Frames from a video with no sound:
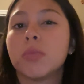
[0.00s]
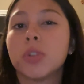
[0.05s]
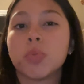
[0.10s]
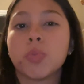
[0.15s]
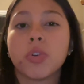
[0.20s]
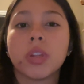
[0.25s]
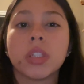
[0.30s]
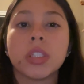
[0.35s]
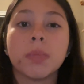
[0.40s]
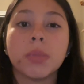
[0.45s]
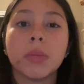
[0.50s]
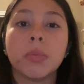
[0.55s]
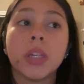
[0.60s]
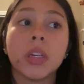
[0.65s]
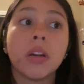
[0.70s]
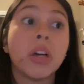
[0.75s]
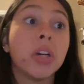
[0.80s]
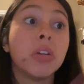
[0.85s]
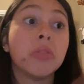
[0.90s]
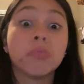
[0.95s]
much more than simply
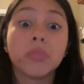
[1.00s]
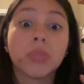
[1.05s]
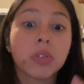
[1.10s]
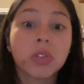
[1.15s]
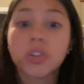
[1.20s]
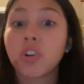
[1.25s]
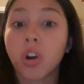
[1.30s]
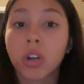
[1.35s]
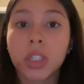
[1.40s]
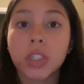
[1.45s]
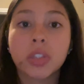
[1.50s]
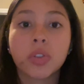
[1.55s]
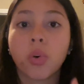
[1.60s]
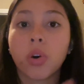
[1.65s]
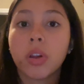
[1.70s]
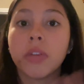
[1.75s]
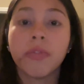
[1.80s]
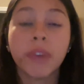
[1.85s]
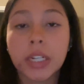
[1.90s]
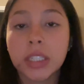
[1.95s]
being strongest
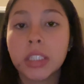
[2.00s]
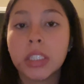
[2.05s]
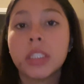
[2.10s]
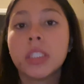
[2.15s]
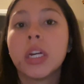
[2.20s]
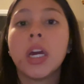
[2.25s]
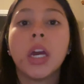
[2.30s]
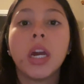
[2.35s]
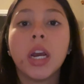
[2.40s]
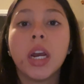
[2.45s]
or the fastest.